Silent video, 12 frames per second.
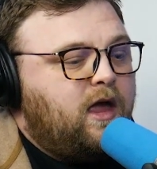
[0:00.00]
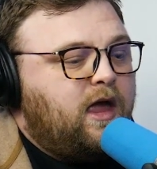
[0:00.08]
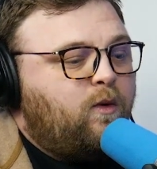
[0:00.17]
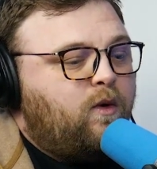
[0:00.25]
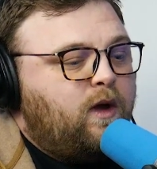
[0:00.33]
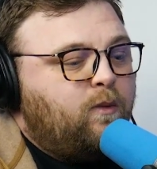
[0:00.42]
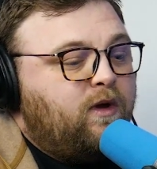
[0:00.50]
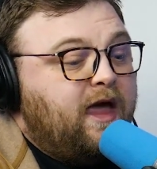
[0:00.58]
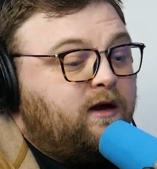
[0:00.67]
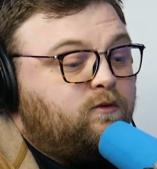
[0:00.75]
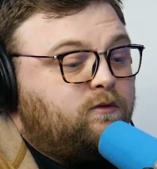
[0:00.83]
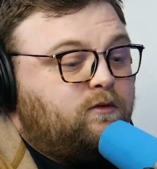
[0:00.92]

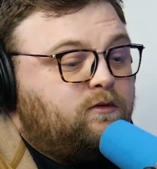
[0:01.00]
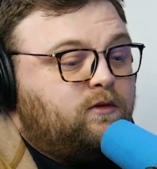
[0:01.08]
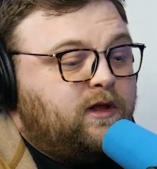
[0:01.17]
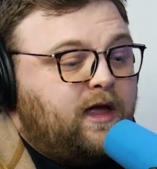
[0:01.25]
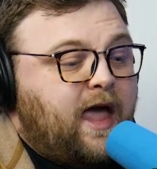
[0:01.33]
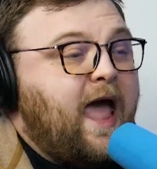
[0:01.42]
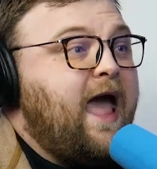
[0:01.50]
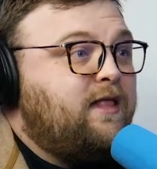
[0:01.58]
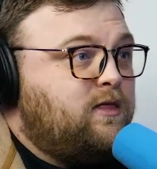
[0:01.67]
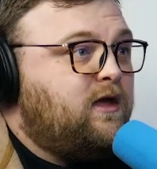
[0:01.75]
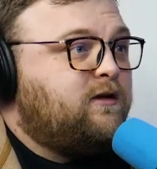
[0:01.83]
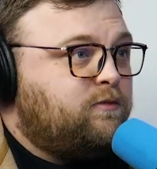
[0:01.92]
and
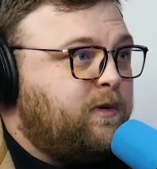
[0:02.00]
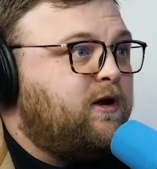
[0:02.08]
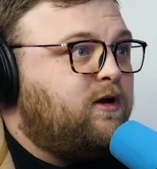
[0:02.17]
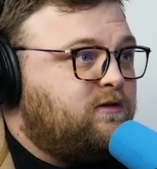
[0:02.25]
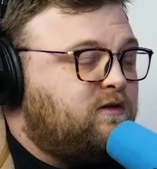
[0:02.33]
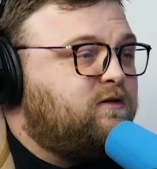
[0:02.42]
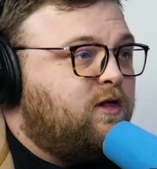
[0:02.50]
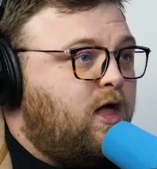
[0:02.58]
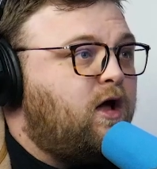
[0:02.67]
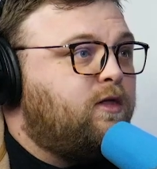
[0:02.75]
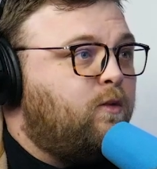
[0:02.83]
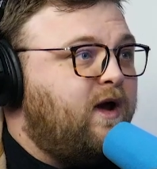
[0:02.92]
had the experiences
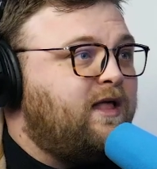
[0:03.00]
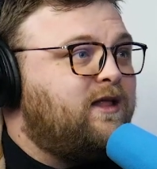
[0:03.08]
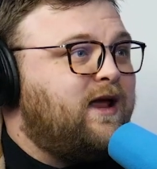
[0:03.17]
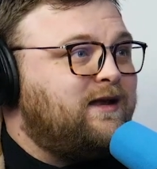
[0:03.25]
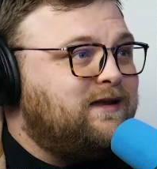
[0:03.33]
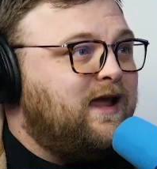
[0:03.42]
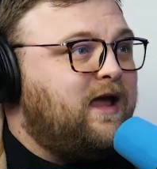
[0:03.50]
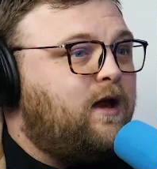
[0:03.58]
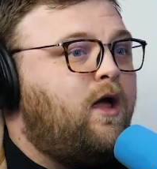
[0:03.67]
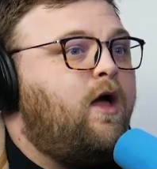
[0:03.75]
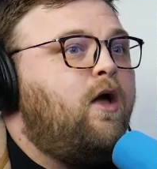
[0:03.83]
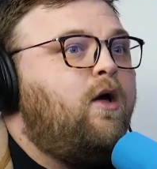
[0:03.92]
along the way that I
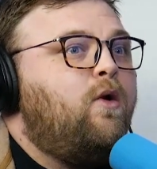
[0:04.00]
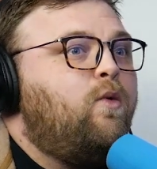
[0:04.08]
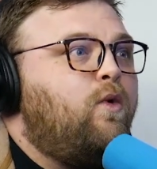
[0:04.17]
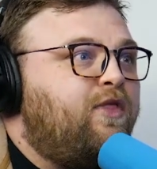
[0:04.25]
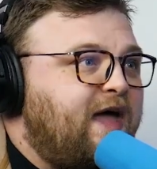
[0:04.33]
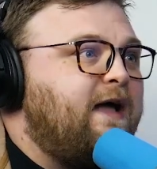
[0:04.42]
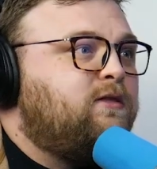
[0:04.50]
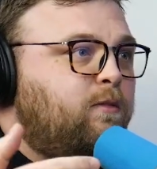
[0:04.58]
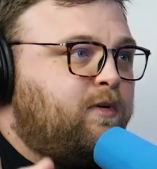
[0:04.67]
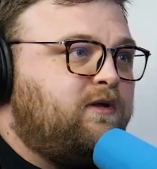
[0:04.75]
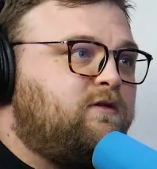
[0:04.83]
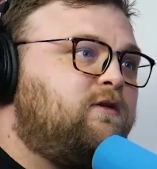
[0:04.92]
did without
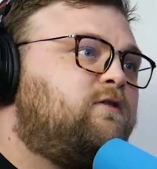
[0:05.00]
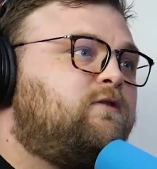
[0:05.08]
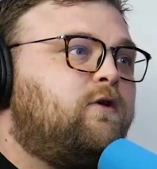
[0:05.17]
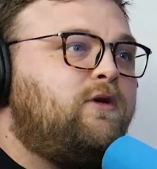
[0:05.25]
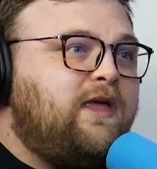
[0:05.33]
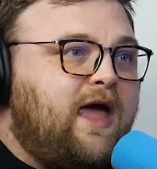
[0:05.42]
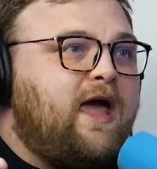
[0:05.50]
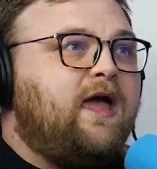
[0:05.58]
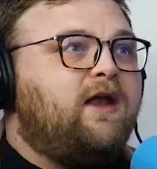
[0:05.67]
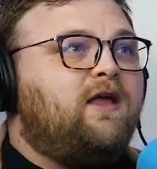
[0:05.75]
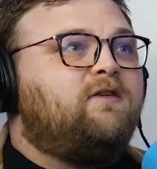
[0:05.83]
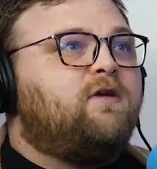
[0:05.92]
the business. So yeah,
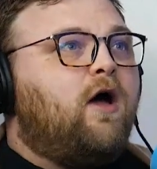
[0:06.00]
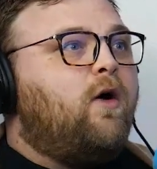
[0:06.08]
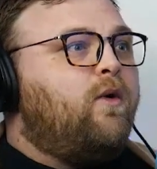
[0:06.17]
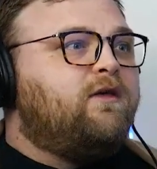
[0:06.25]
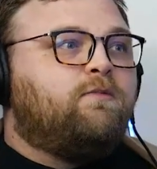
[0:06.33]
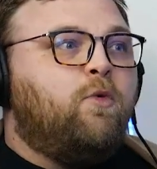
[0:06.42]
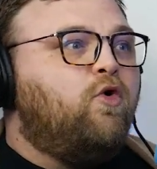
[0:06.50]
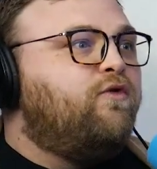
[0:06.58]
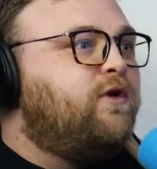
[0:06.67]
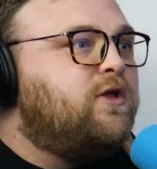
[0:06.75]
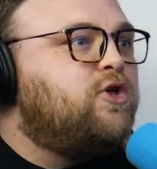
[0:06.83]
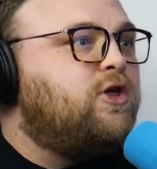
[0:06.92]
it is always
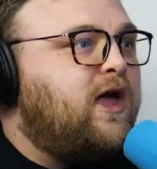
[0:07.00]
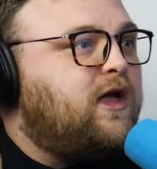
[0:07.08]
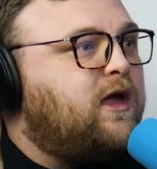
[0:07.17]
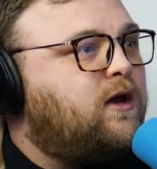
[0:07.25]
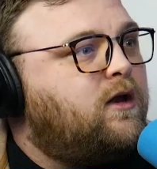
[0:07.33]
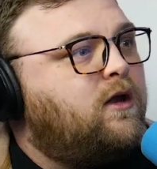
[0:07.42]
moving and shaking.